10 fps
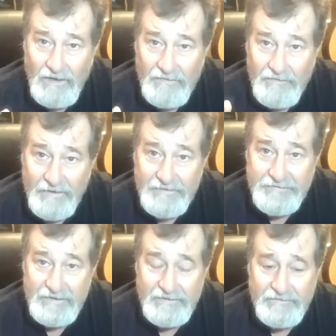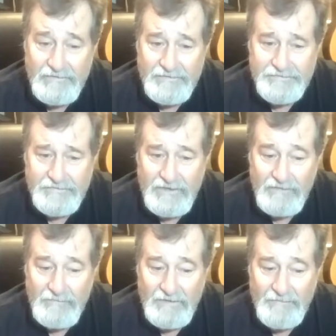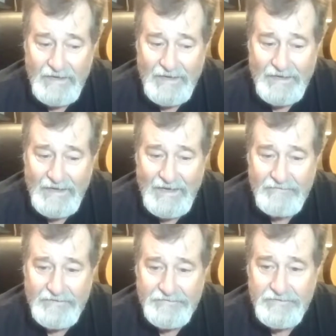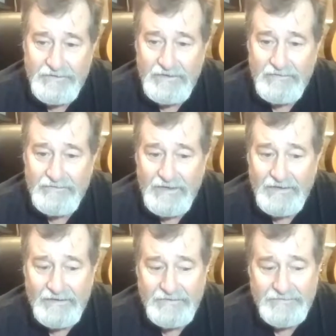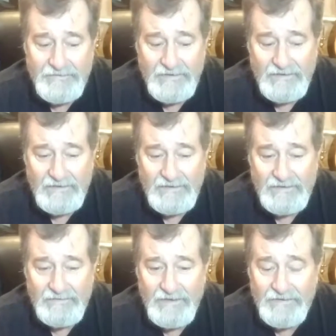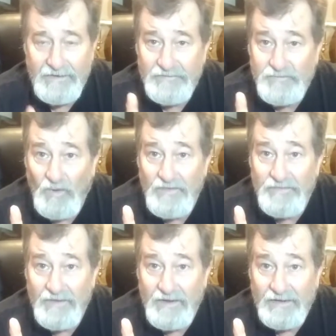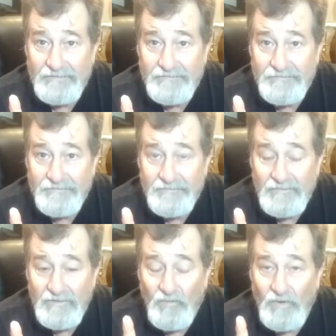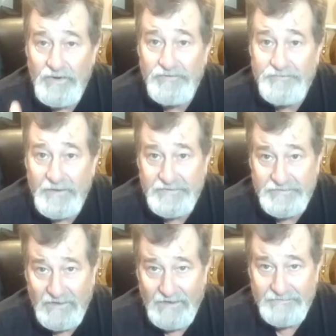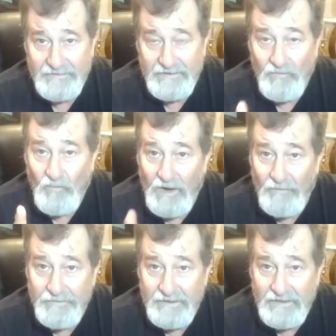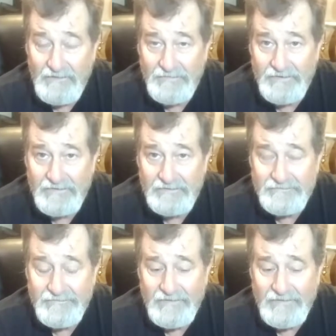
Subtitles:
the best thing to do is to come up and have a studio that is it does one thing. What do you specialize in? Why would they come to you?